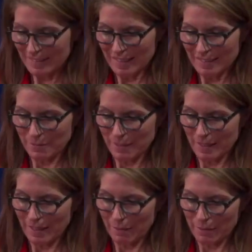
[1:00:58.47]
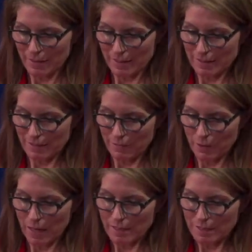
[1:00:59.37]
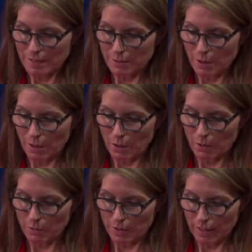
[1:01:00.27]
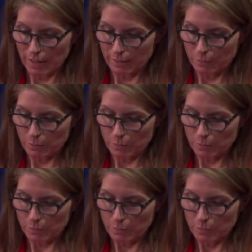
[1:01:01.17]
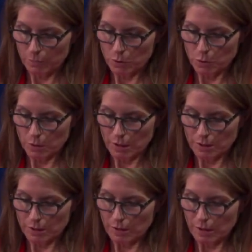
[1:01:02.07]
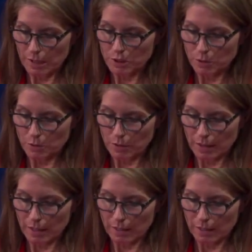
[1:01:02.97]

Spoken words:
the last one. How about this? If you had to do it all over again, would you issue the late